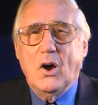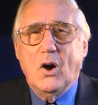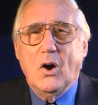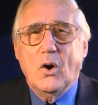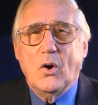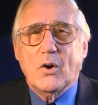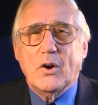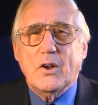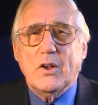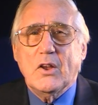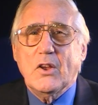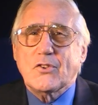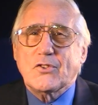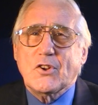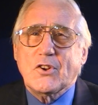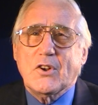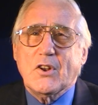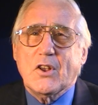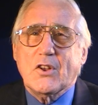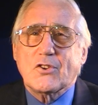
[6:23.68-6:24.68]
Or is
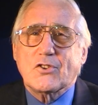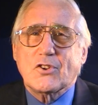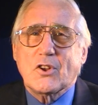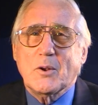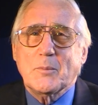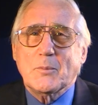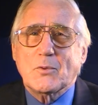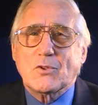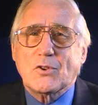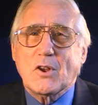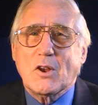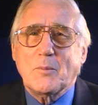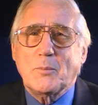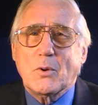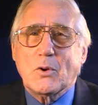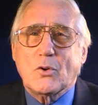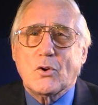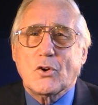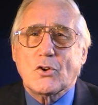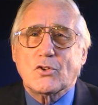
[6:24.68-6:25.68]
it, as some say,
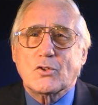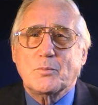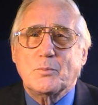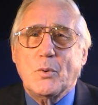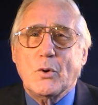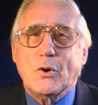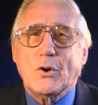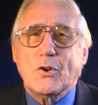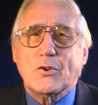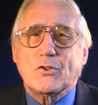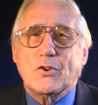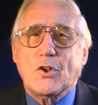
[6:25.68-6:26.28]
because Burris